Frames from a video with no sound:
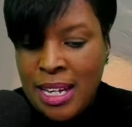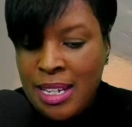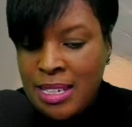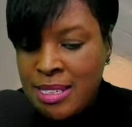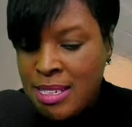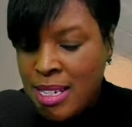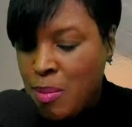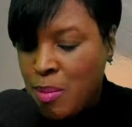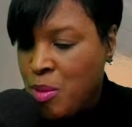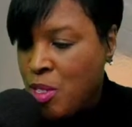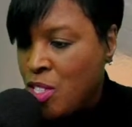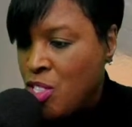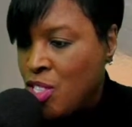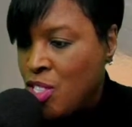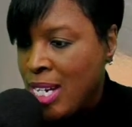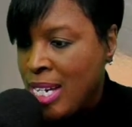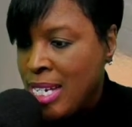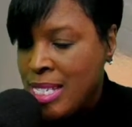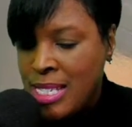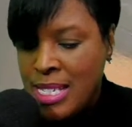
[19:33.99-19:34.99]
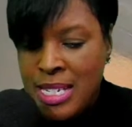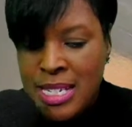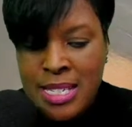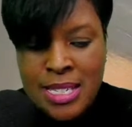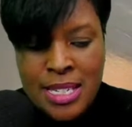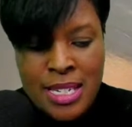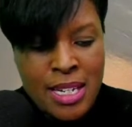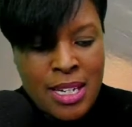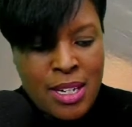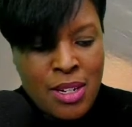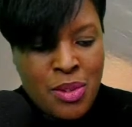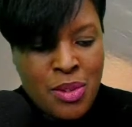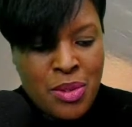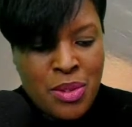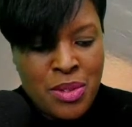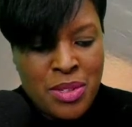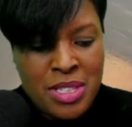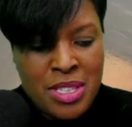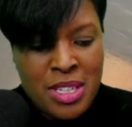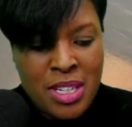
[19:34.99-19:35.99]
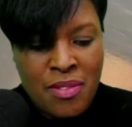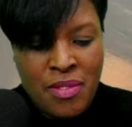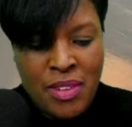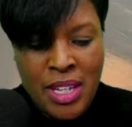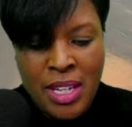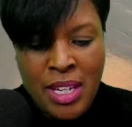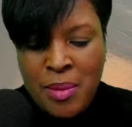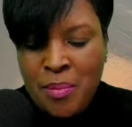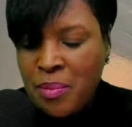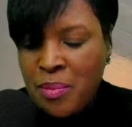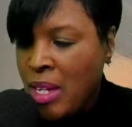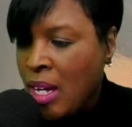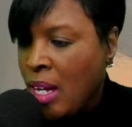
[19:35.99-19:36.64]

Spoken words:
WJZZ Cool TV,